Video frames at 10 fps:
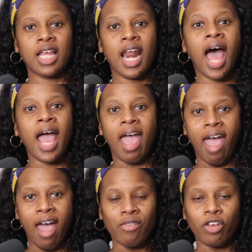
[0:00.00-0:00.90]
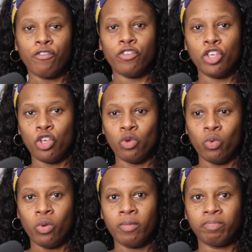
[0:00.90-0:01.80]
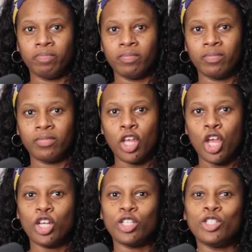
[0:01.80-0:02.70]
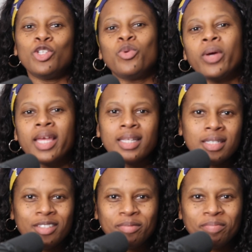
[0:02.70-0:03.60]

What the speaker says: that I have of you. Do it.